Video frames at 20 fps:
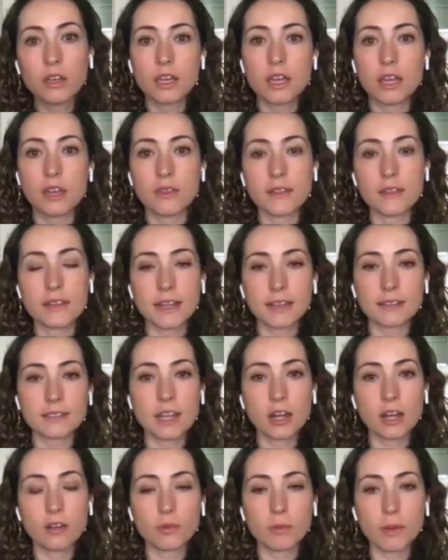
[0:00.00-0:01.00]
in the next
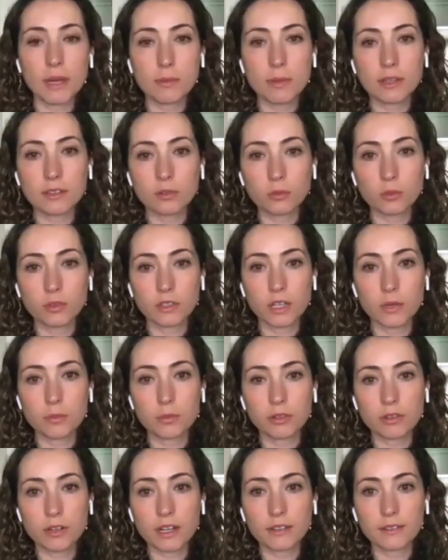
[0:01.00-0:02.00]
however many months was going to
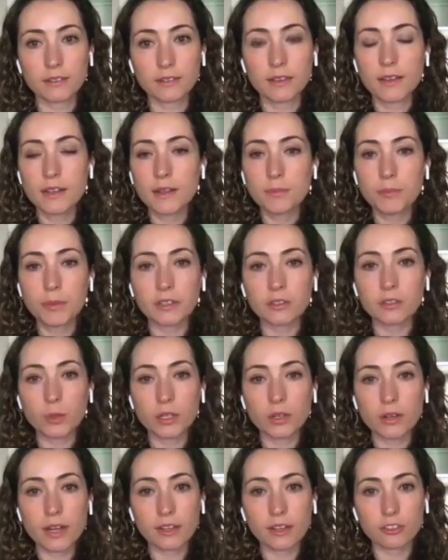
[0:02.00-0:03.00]
progress because we
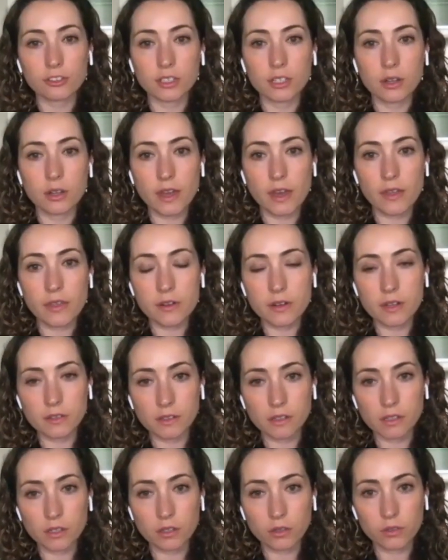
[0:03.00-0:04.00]
don't actually know that there
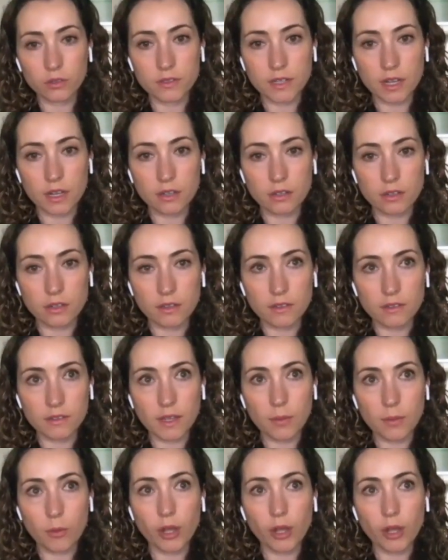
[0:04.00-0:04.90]
isn't a gold standard in the same